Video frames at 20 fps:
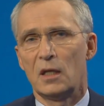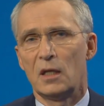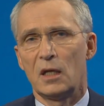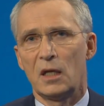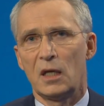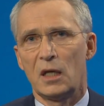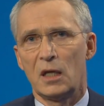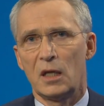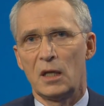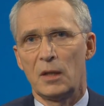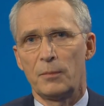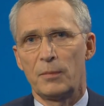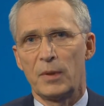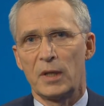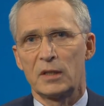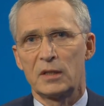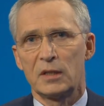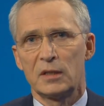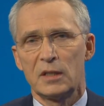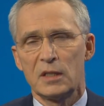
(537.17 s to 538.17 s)

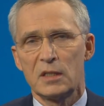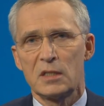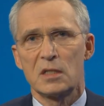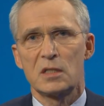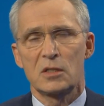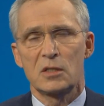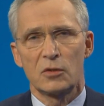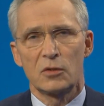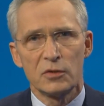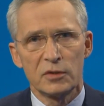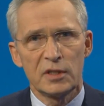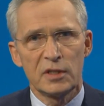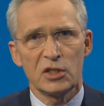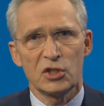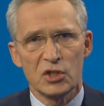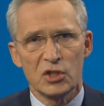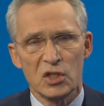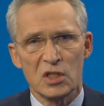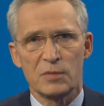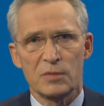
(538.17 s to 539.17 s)
But this is
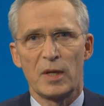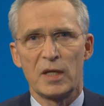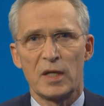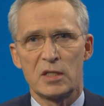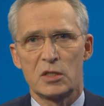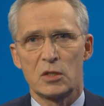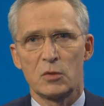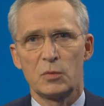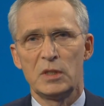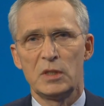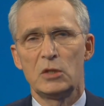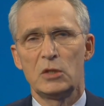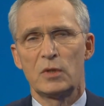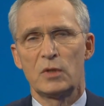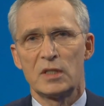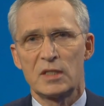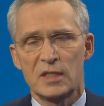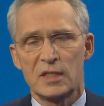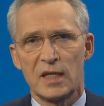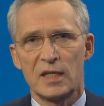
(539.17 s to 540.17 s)
conditions-based, so we need
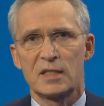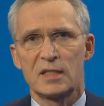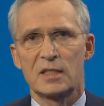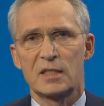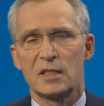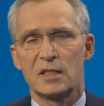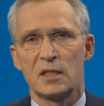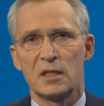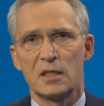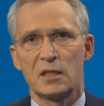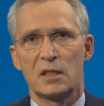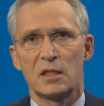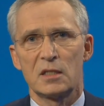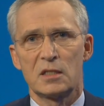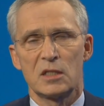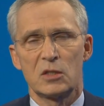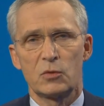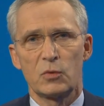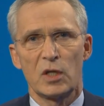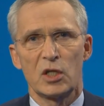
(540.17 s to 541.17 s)
to assess the
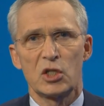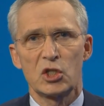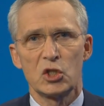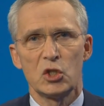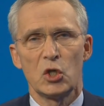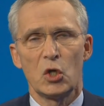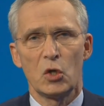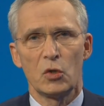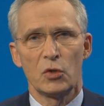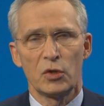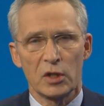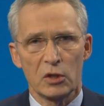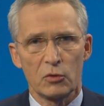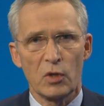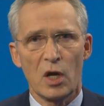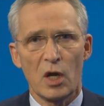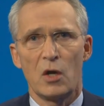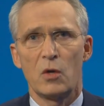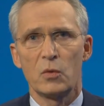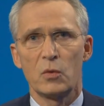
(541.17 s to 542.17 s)
situation on the
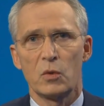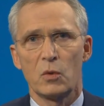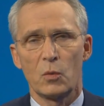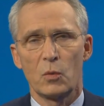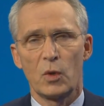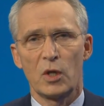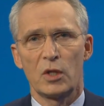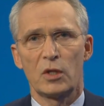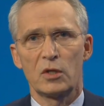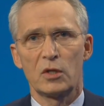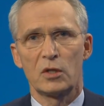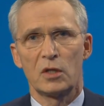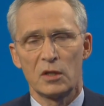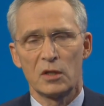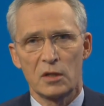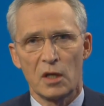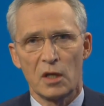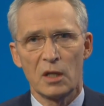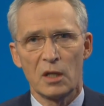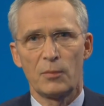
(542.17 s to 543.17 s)
ground, whether
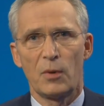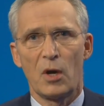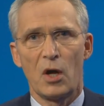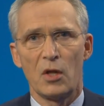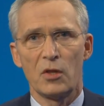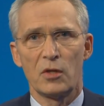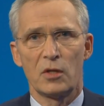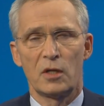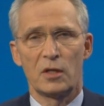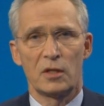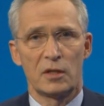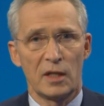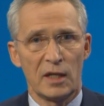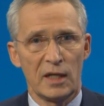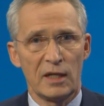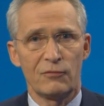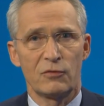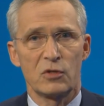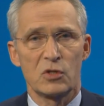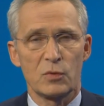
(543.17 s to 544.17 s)
Taliban
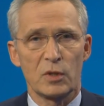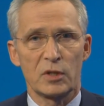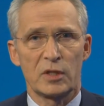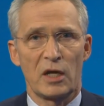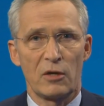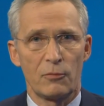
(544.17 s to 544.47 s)
delivers what they